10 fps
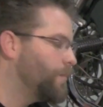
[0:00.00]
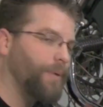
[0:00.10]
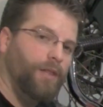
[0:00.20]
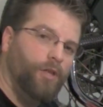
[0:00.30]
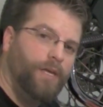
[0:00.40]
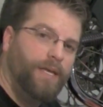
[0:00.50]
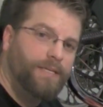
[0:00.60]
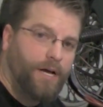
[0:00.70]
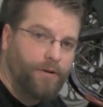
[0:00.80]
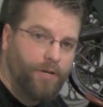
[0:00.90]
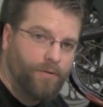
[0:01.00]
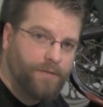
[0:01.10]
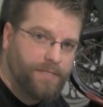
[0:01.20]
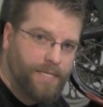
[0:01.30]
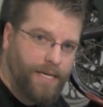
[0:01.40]
by looking down here
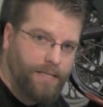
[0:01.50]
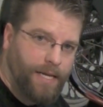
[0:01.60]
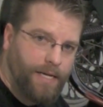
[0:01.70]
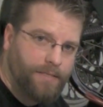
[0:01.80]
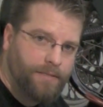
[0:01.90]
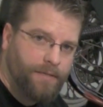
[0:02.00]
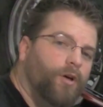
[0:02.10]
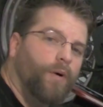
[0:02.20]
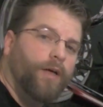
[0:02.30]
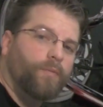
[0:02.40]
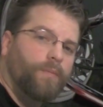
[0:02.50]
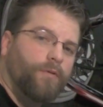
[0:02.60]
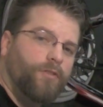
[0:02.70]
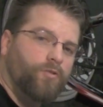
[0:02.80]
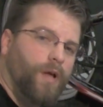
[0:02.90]
at the sight glass. I'm going to go ahead and
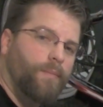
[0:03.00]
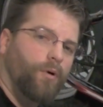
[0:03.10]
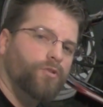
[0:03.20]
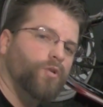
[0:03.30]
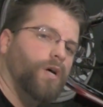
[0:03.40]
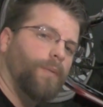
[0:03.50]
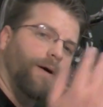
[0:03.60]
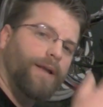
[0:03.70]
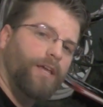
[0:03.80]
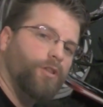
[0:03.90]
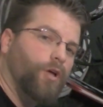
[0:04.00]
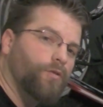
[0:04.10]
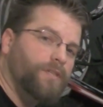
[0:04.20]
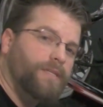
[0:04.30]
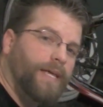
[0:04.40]
remove the drain bolt, so come on in
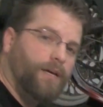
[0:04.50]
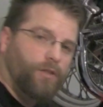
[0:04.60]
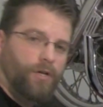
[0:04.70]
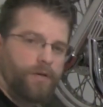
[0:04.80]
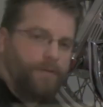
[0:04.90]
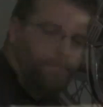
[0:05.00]
close and take a look.